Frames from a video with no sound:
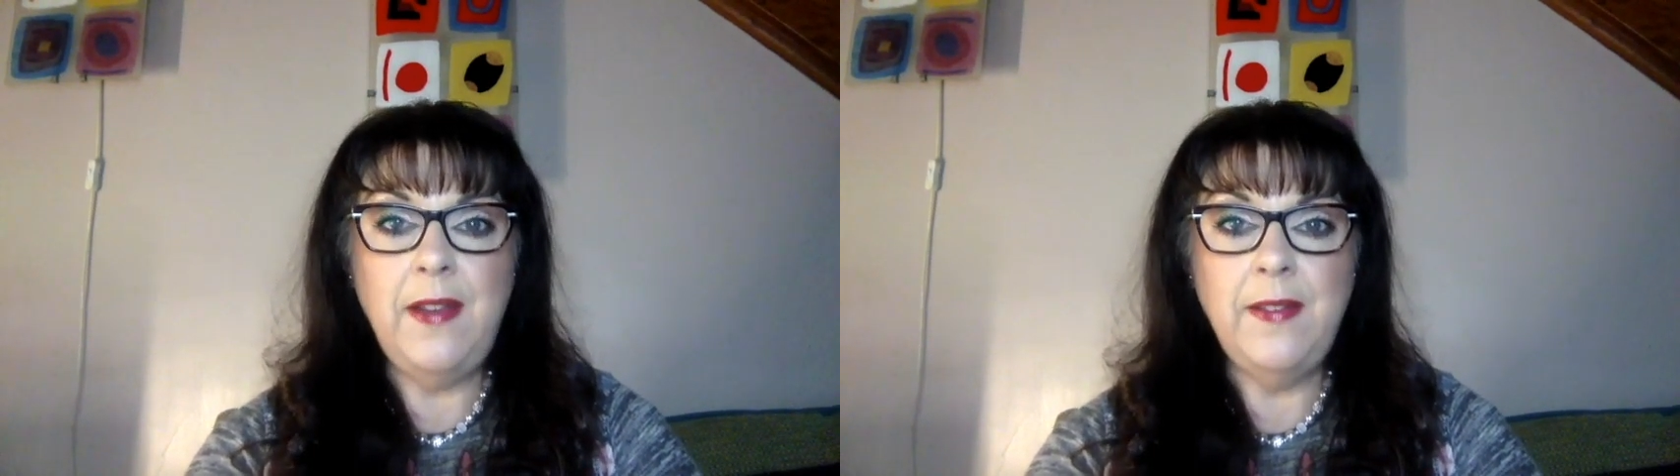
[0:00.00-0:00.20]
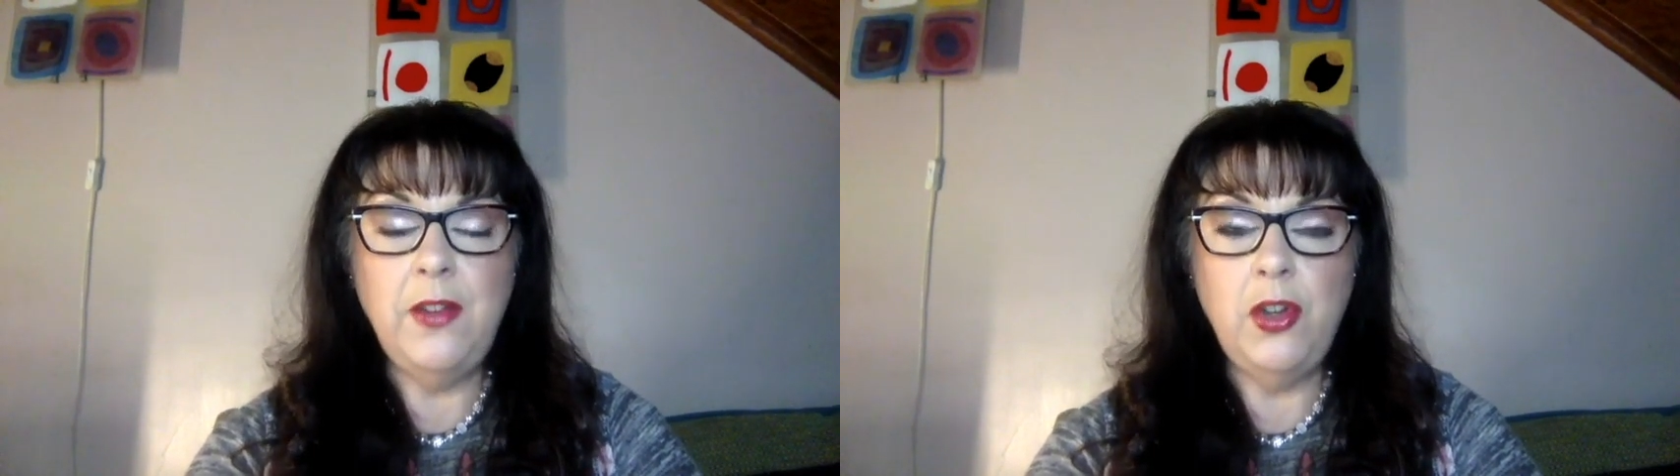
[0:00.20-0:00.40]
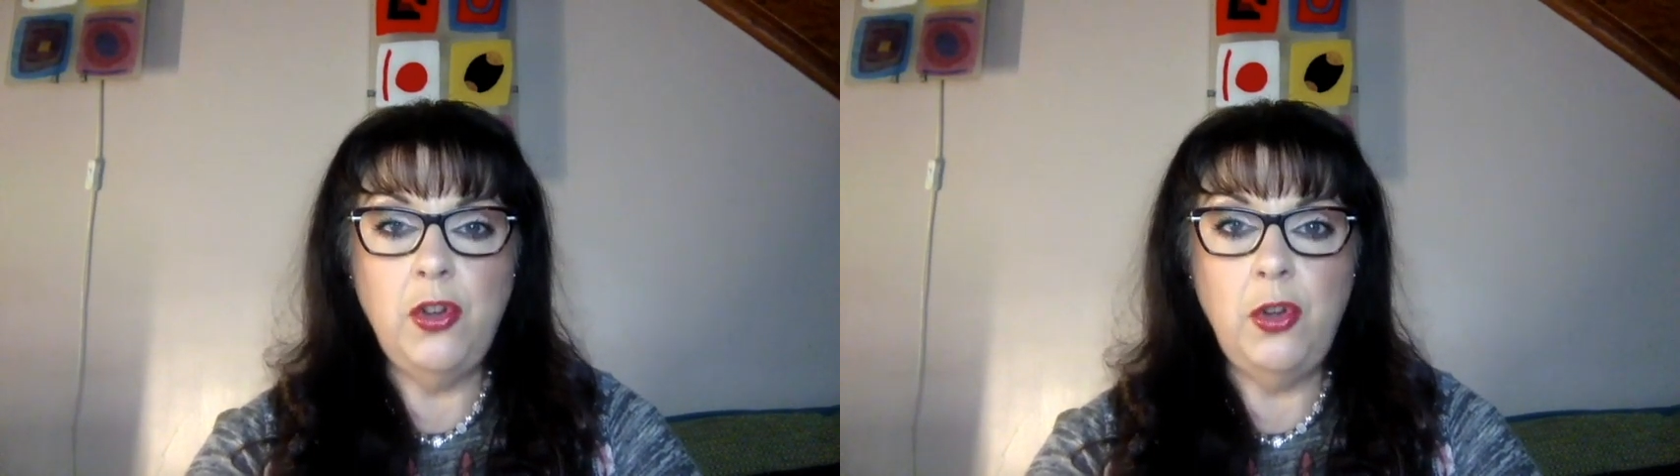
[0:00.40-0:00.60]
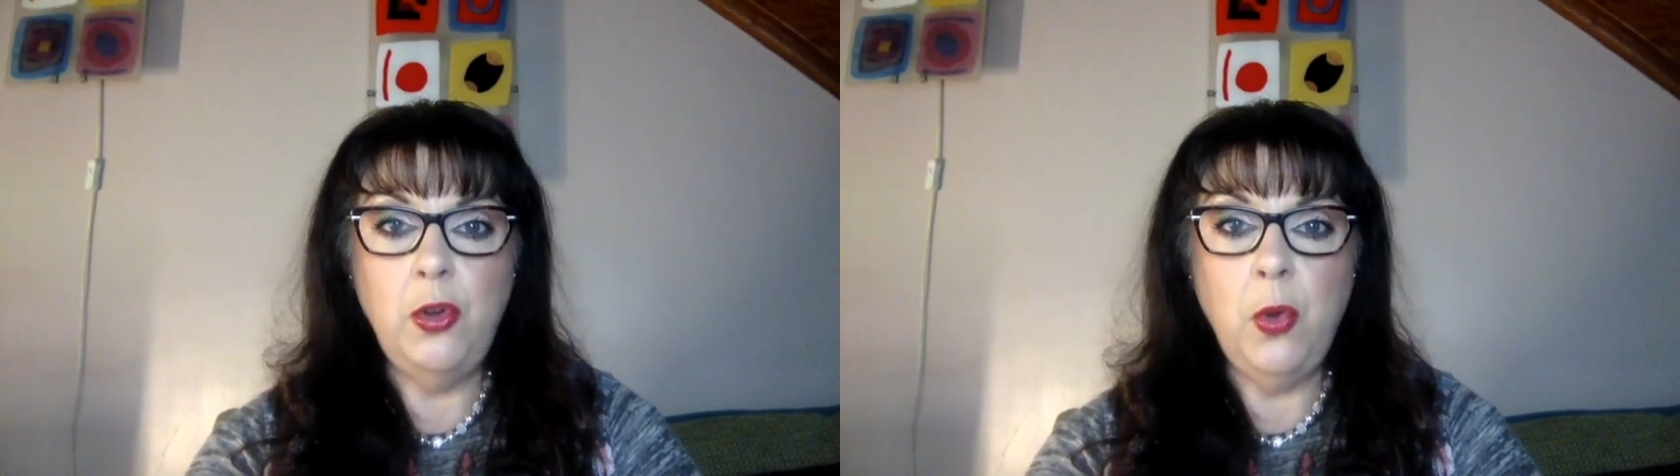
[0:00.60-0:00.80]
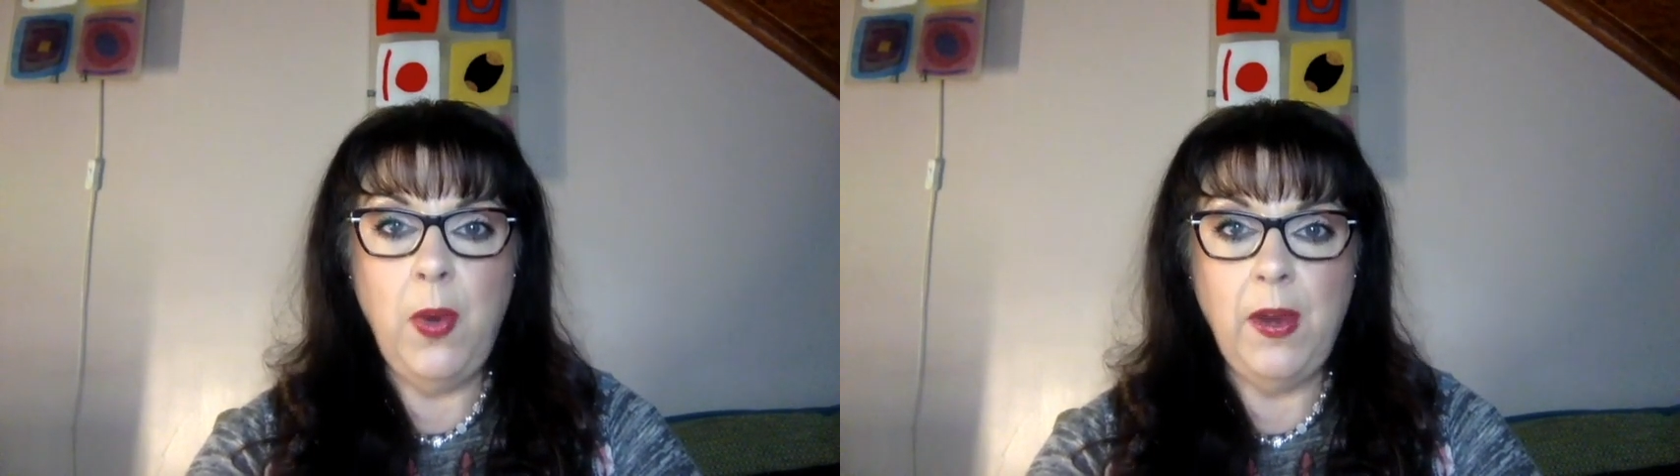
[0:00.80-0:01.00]
isn't
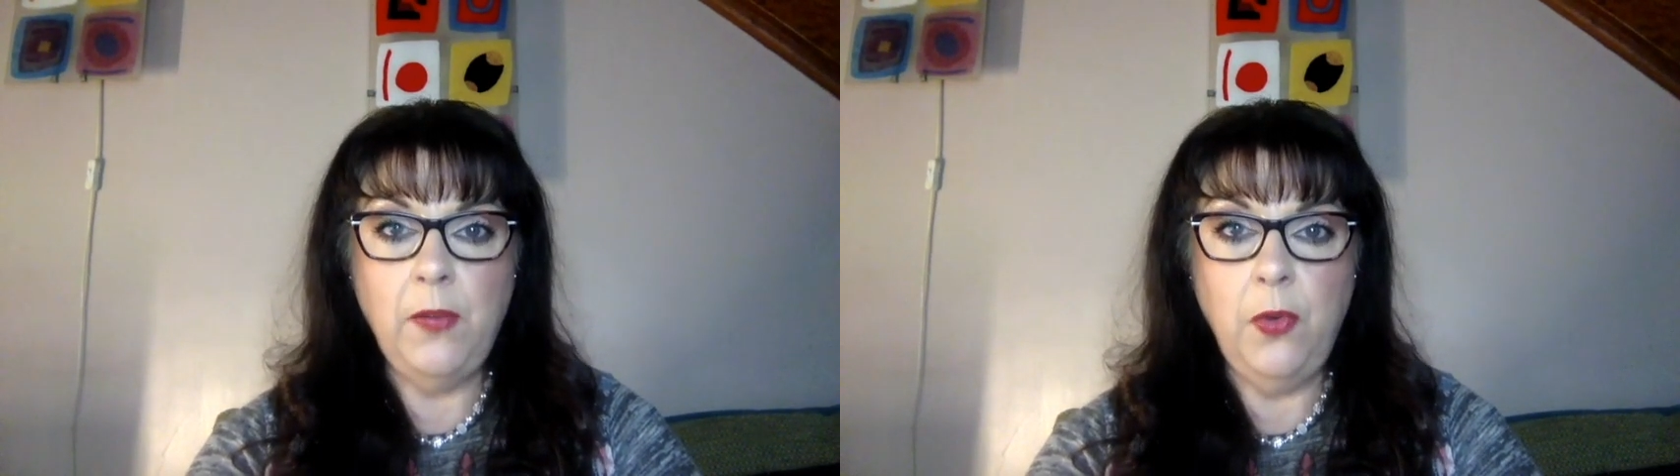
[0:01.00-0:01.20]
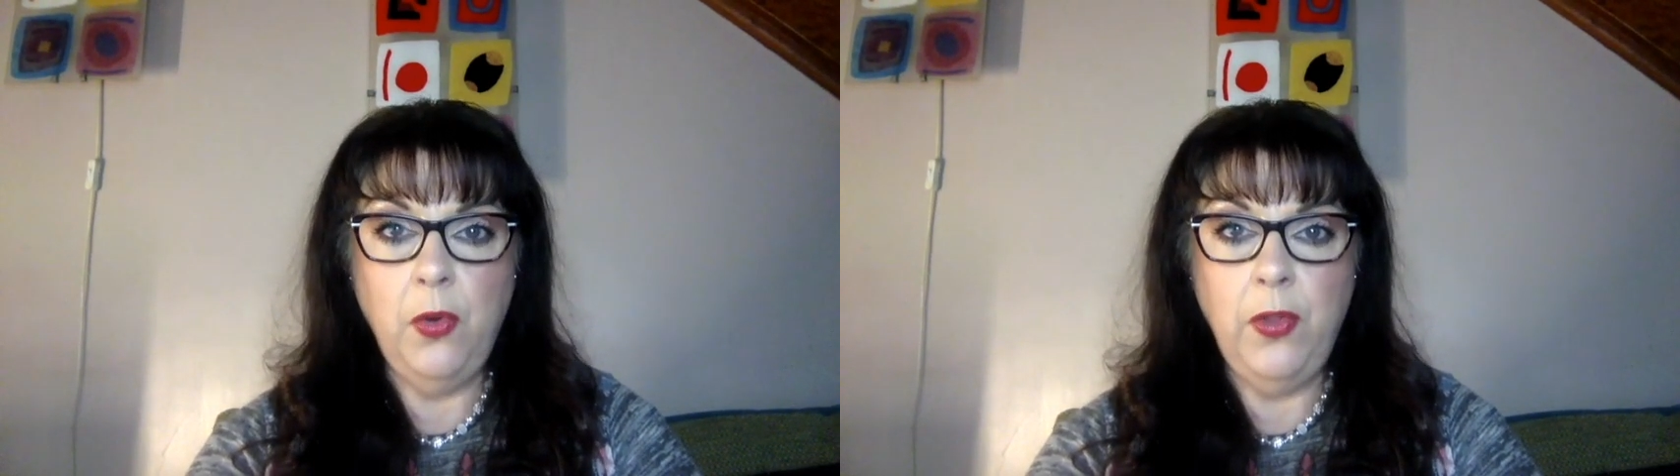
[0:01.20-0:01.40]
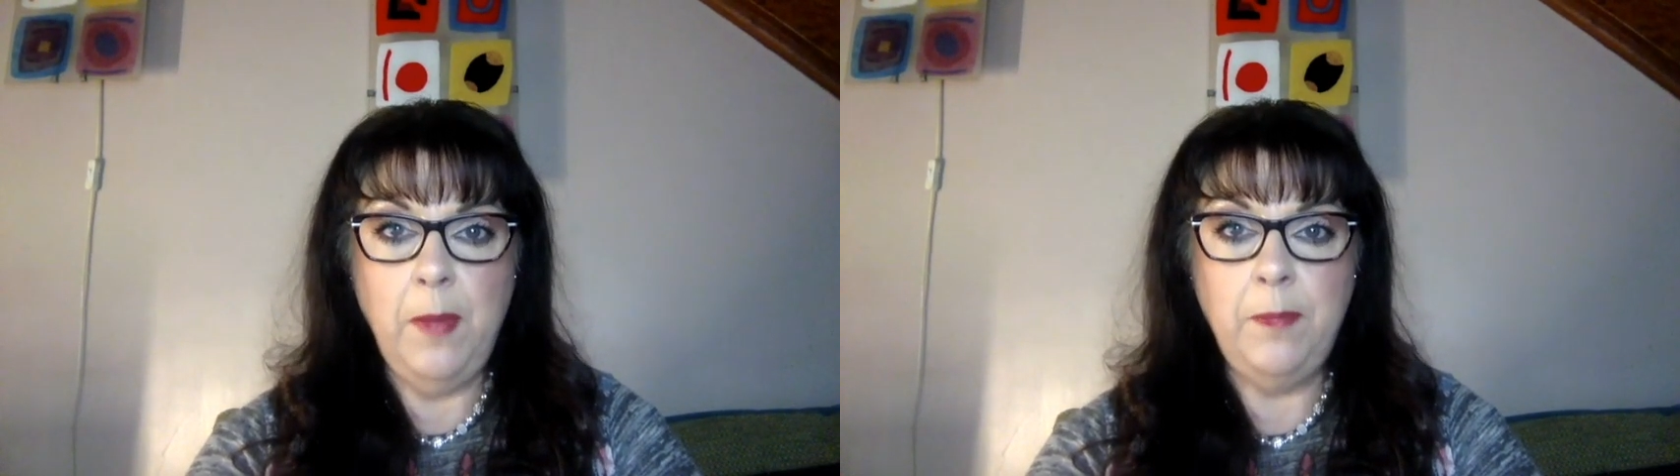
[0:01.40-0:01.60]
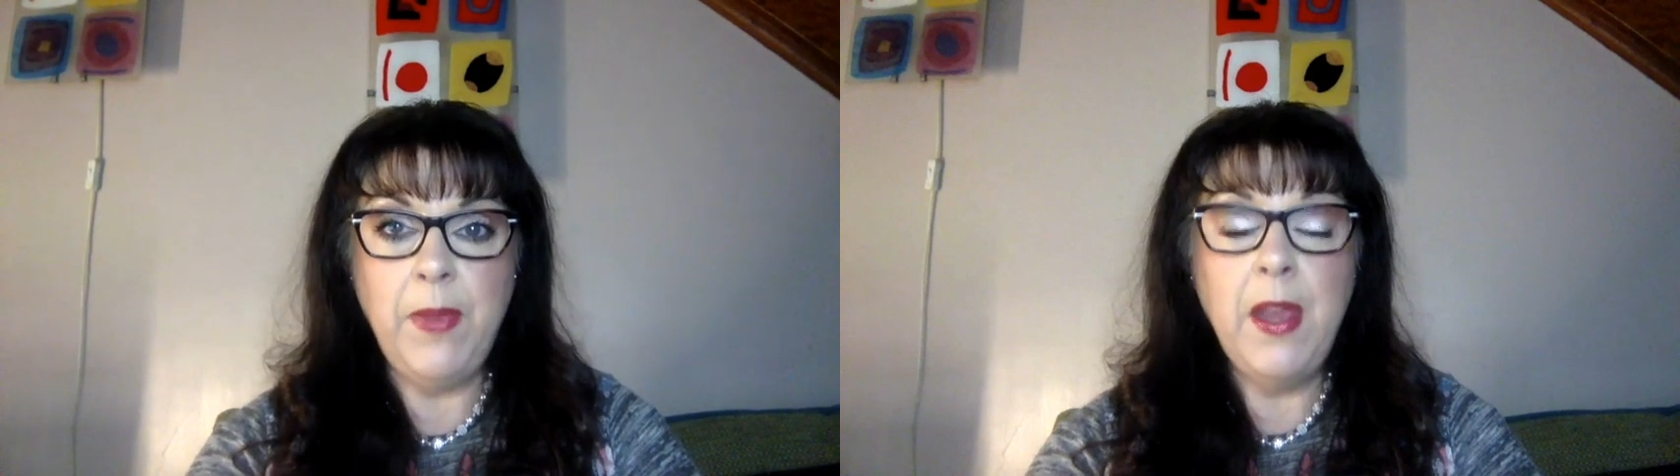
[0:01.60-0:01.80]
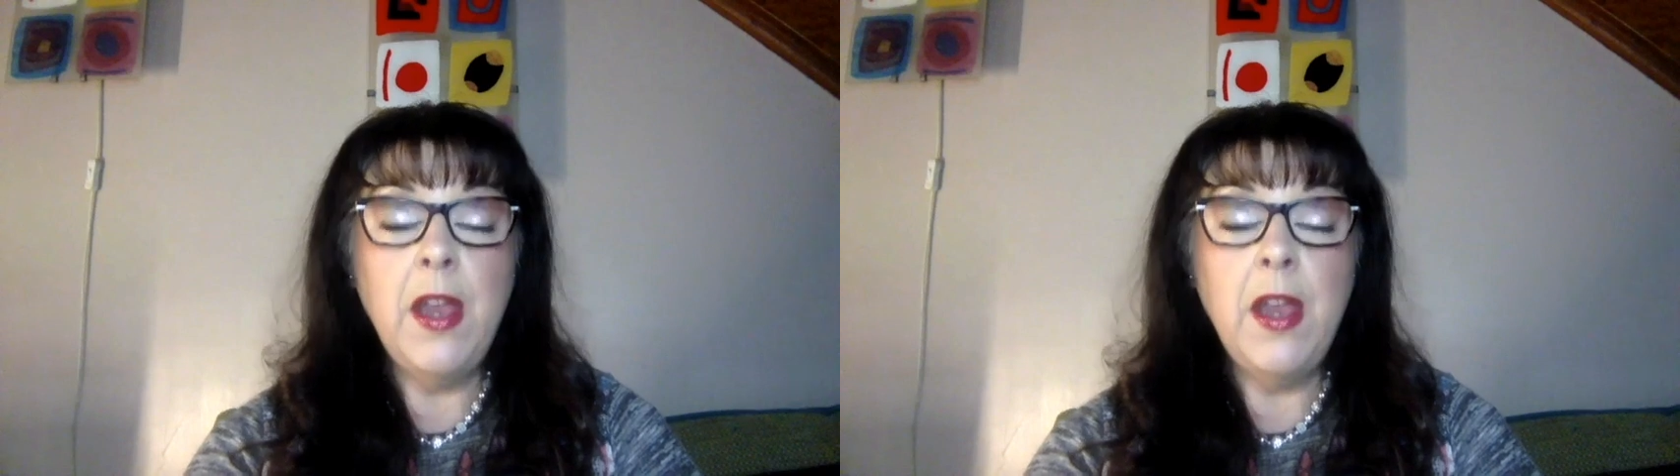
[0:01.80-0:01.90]
too quick for them,